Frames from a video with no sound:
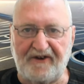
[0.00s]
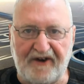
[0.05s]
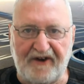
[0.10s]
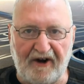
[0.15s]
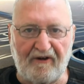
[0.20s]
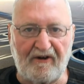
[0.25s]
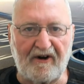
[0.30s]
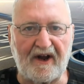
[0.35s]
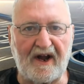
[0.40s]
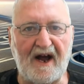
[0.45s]

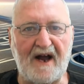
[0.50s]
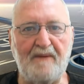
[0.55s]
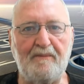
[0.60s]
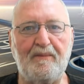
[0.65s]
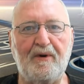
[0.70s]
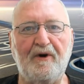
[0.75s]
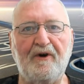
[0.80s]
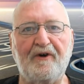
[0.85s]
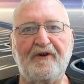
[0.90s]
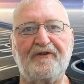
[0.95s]
interrogate
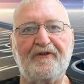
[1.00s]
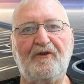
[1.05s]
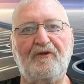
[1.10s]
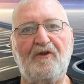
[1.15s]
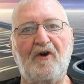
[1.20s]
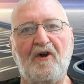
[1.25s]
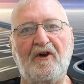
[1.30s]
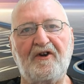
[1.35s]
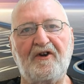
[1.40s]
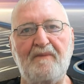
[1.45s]
personal
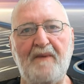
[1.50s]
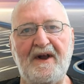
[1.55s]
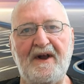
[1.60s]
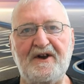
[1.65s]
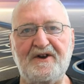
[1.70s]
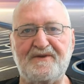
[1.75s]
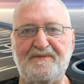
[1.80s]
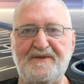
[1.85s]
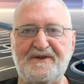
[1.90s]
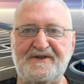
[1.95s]
knowledge
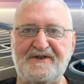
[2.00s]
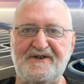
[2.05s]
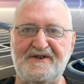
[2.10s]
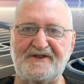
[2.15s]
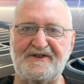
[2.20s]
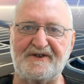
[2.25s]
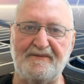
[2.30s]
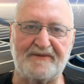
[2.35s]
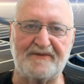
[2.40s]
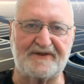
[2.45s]
management
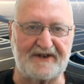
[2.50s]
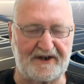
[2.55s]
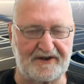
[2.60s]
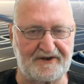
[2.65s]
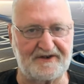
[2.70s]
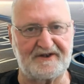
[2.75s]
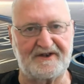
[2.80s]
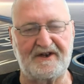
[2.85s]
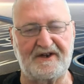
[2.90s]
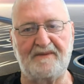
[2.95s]
systems such
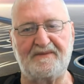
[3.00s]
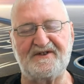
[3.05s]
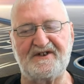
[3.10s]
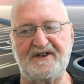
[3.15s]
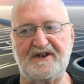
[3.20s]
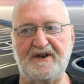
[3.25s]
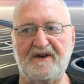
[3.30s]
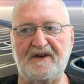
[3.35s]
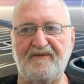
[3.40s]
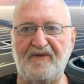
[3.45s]
as the
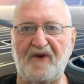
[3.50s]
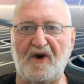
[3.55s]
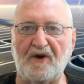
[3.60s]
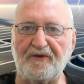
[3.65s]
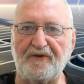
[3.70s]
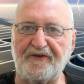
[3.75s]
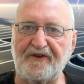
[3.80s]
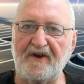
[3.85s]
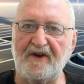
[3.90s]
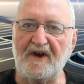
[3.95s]
Obsidian
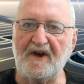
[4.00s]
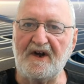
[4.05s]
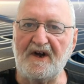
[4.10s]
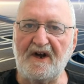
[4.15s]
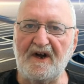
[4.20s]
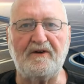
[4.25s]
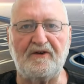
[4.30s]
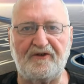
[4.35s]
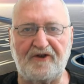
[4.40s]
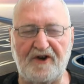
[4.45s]
Vaults.
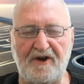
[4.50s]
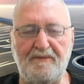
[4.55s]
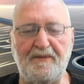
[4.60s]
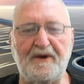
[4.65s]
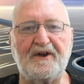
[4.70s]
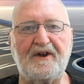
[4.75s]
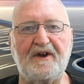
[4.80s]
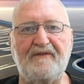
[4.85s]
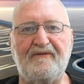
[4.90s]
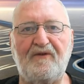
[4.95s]

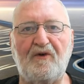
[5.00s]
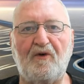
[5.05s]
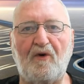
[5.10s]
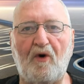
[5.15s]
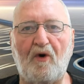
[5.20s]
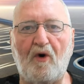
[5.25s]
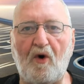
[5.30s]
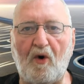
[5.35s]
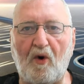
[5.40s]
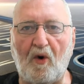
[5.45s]

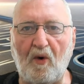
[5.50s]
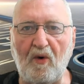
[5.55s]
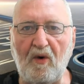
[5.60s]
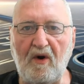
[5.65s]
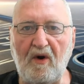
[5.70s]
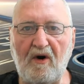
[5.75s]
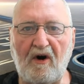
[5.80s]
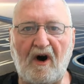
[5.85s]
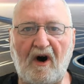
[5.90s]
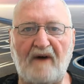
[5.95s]
GPT4All
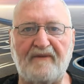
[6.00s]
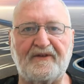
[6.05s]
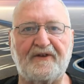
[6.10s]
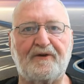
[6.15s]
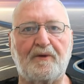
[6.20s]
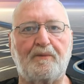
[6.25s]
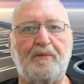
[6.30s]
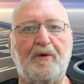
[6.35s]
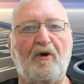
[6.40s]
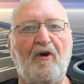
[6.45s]
offers
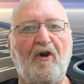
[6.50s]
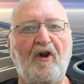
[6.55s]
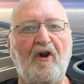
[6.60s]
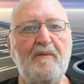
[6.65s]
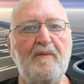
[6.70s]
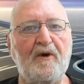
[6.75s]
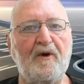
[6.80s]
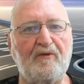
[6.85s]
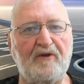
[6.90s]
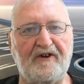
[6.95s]
a
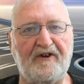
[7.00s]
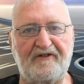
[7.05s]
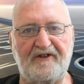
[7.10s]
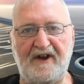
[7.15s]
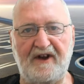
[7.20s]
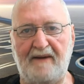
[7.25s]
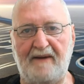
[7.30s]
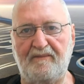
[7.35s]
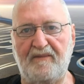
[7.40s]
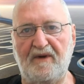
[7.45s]
preliminary
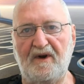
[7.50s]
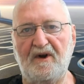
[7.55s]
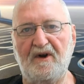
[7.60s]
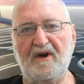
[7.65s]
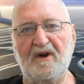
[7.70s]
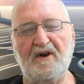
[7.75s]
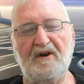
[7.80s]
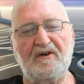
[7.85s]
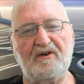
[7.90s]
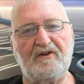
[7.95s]
step
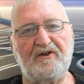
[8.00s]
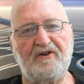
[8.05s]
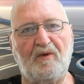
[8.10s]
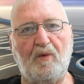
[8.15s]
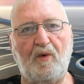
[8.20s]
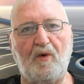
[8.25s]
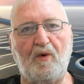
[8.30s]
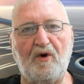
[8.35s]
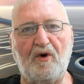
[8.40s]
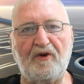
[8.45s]

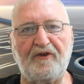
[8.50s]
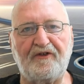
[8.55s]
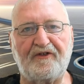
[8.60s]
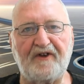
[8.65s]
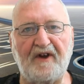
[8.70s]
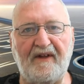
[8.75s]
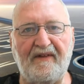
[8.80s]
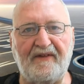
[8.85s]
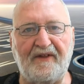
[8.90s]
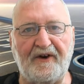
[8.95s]
towards
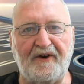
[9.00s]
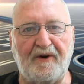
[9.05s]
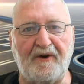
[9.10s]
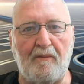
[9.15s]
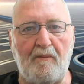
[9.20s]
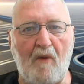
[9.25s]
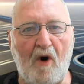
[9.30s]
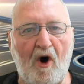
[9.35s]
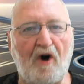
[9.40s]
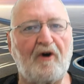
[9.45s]
the
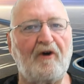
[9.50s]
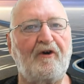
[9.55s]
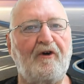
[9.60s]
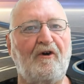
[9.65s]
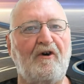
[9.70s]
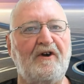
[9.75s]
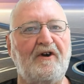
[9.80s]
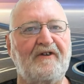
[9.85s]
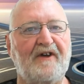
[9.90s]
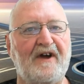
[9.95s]

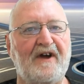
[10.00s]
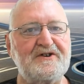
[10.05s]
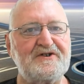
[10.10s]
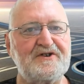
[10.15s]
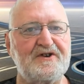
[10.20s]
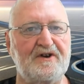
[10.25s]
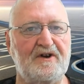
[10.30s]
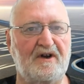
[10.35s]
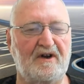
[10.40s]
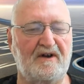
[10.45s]

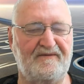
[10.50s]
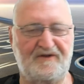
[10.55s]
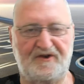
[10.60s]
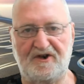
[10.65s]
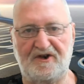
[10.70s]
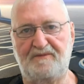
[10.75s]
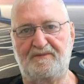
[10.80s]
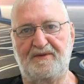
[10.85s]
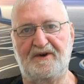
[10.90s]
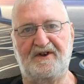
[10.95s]
democratization of
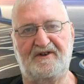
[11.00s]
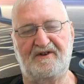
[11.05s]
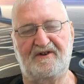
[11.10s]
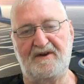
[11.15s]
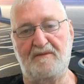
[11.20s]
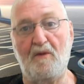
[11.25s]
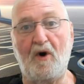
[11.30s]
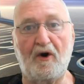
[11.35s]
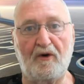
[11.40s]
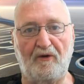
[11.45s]

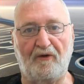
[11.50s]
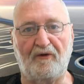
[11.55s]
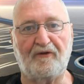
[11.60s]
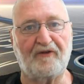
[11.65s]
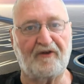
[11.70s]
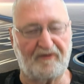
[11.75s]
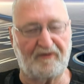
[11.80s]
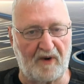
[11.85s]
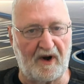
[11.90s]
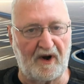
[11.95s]
GPT models
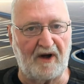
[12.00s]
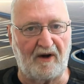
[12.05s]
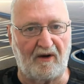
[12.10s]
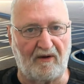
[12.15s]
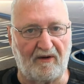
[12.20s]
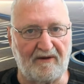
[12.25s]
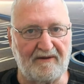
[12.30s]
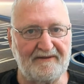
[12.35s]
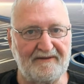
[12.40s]
as well.